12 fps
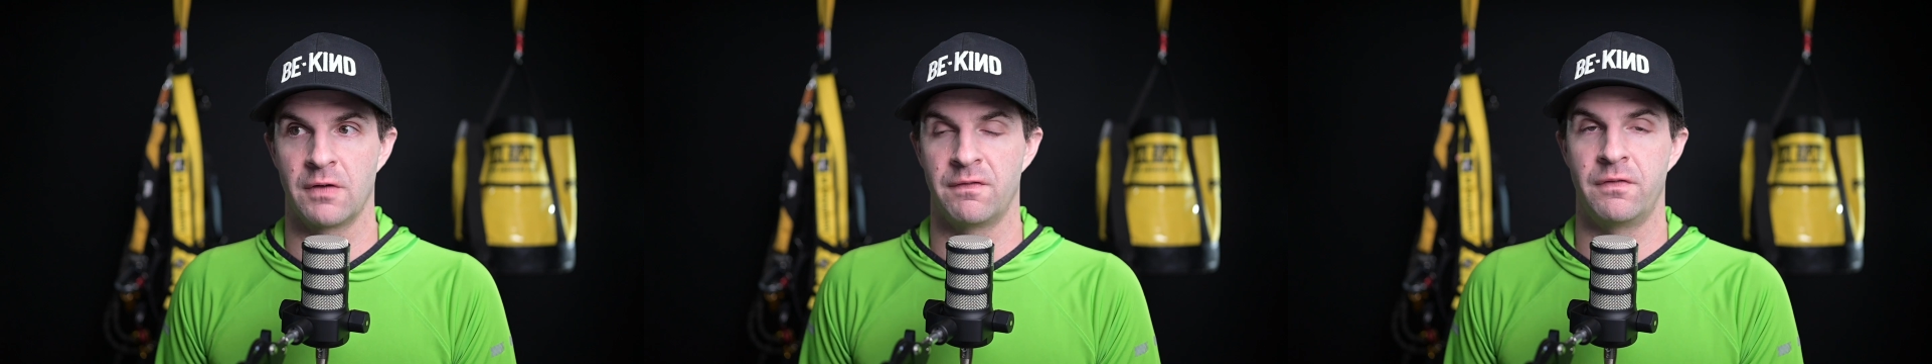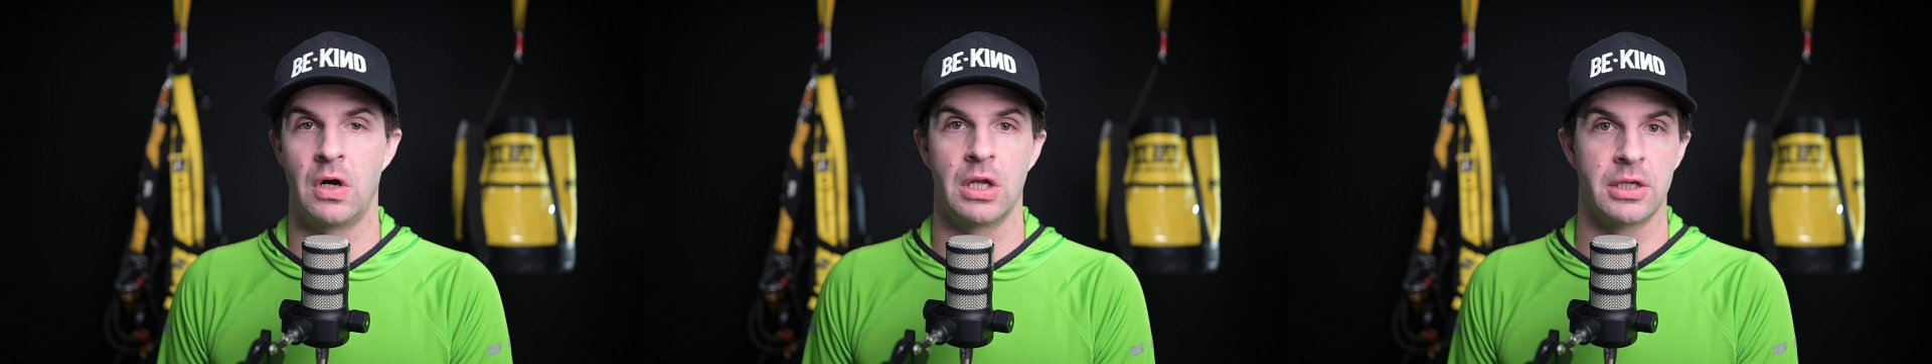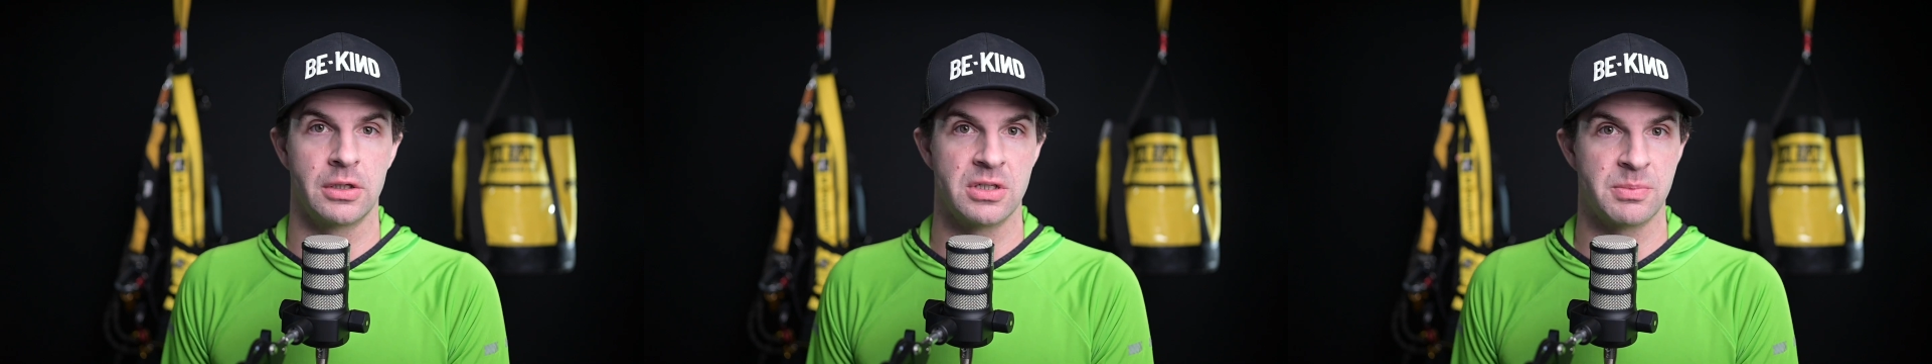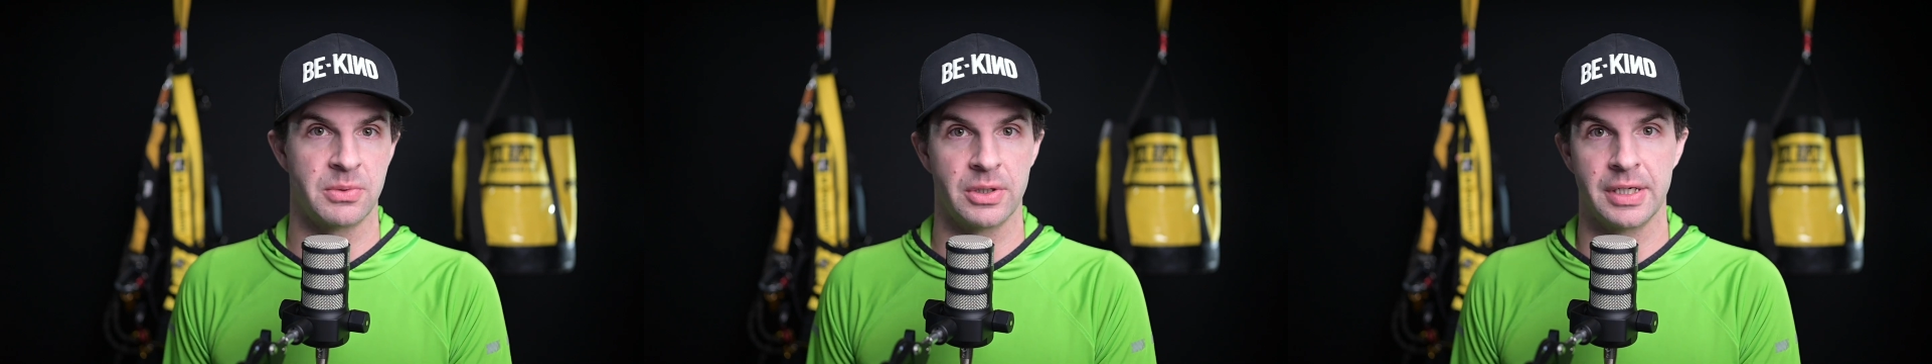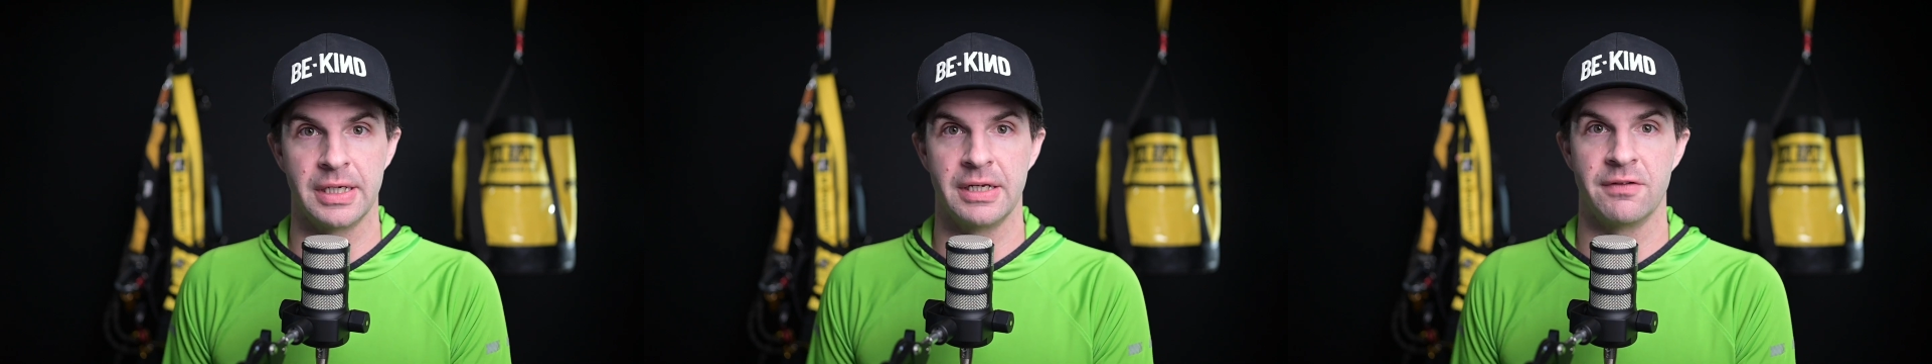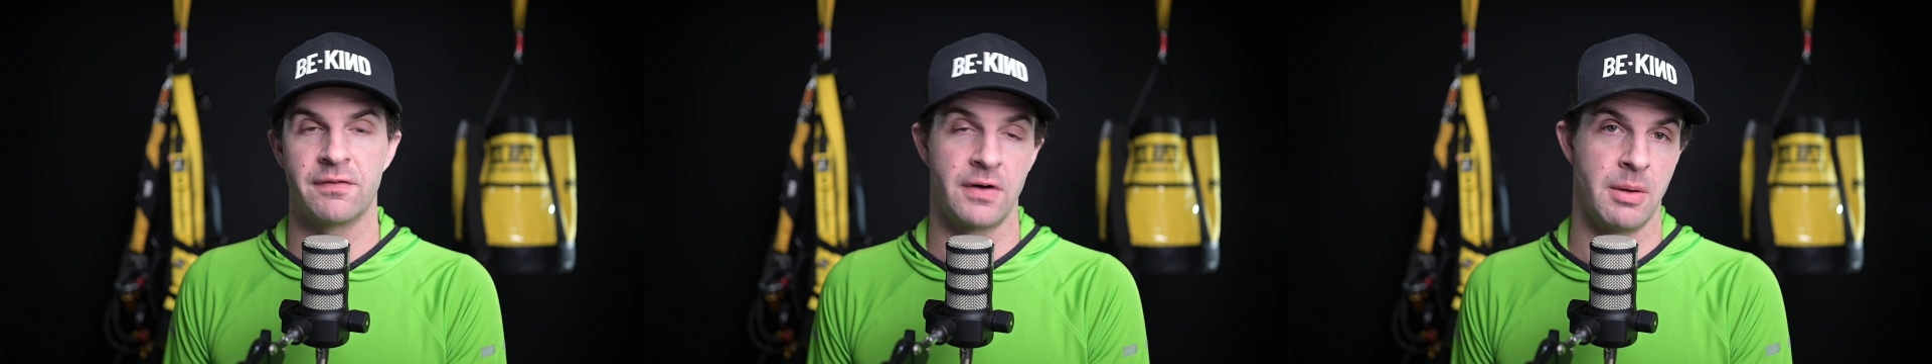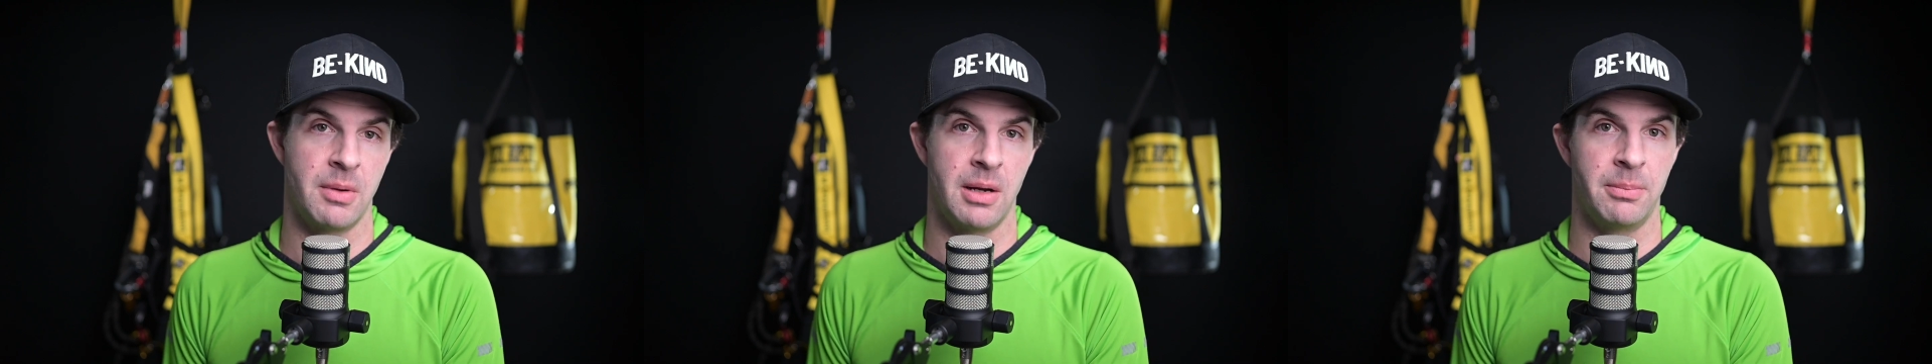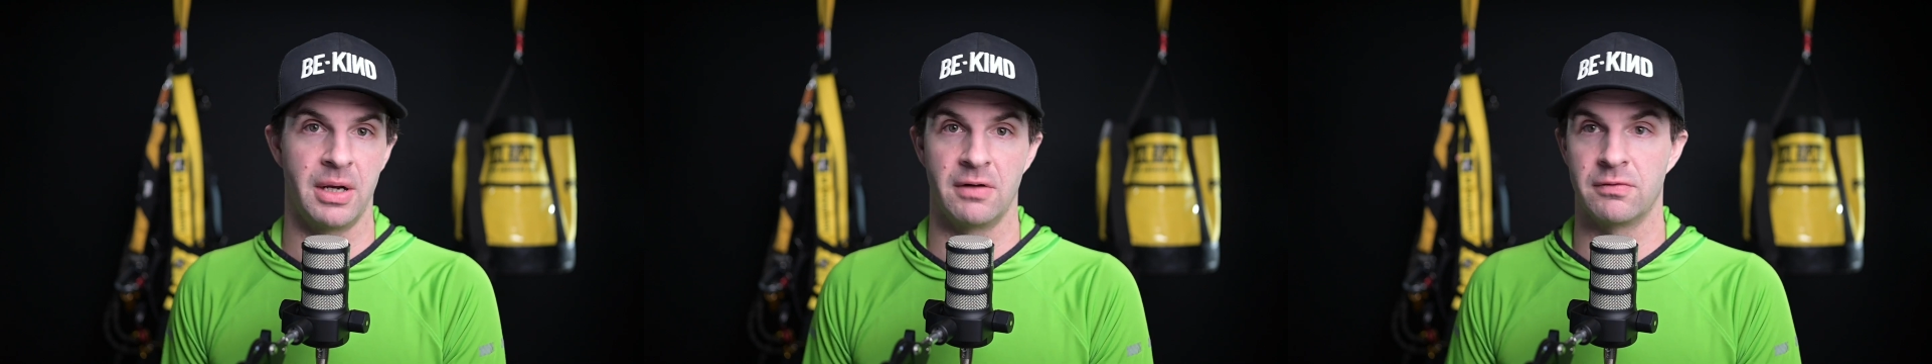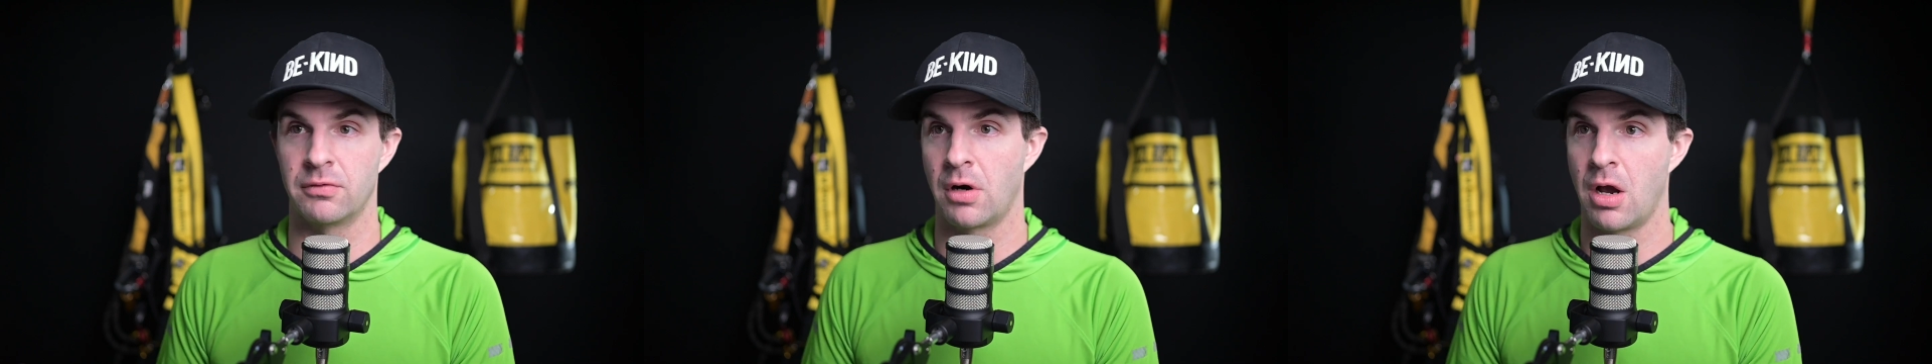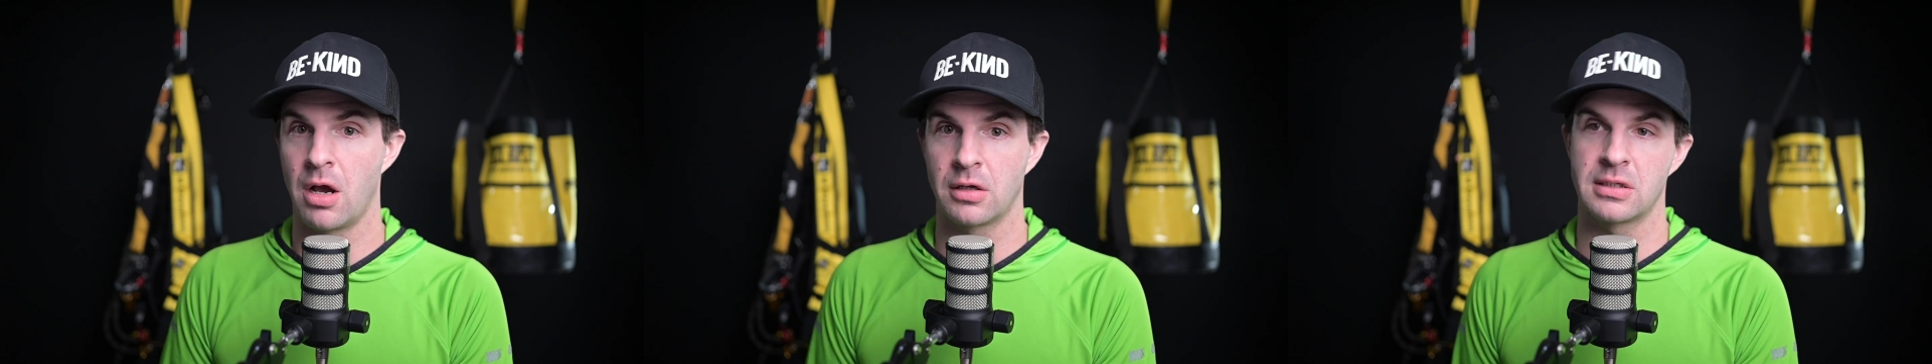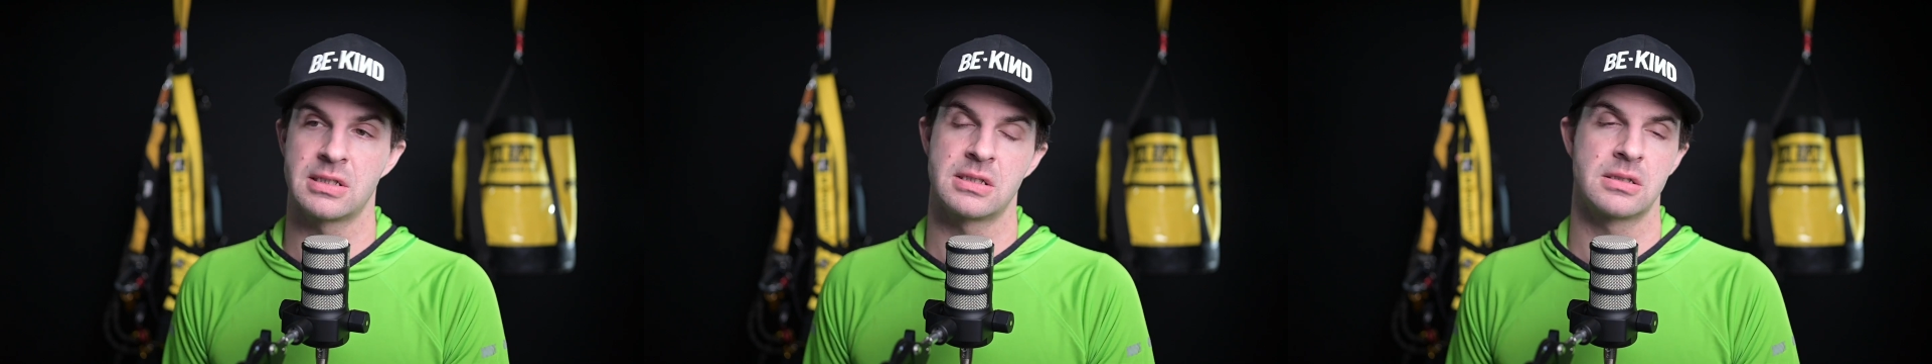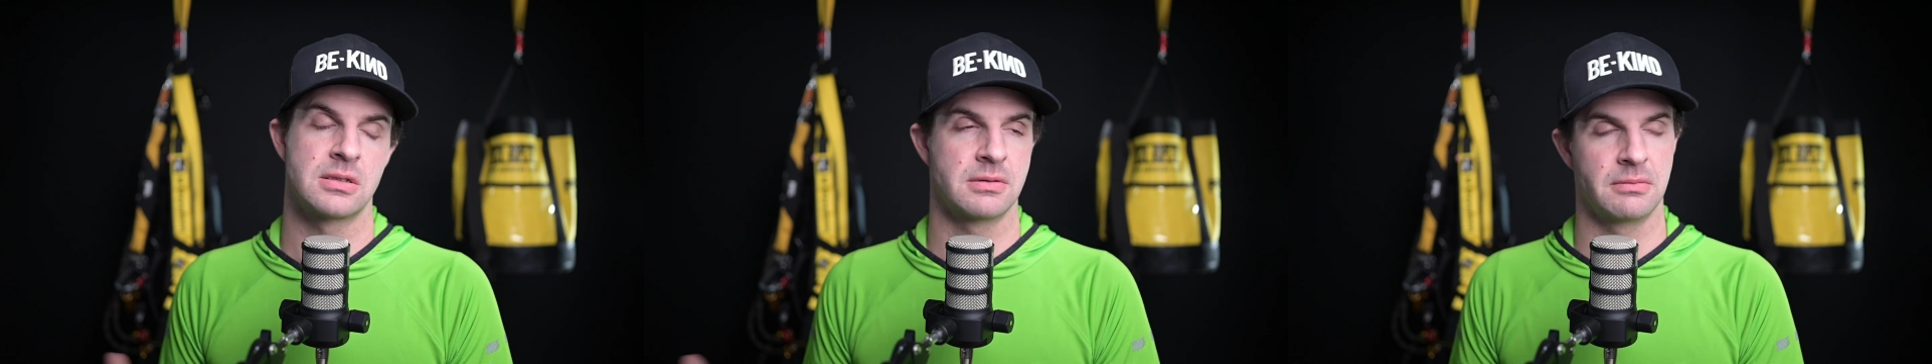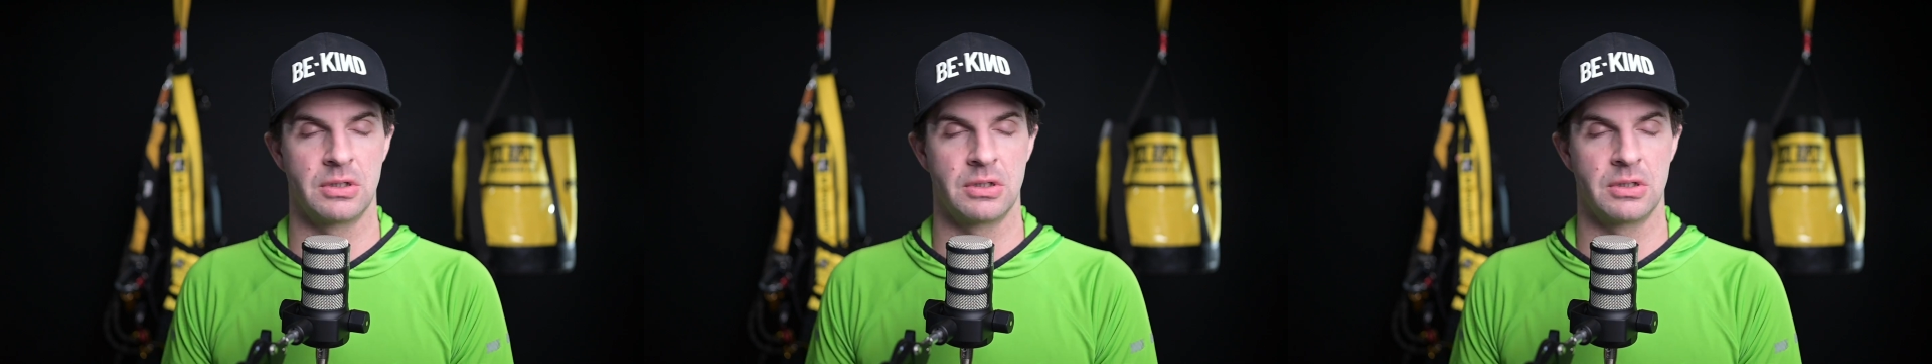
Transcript: falling debris from above, rocks,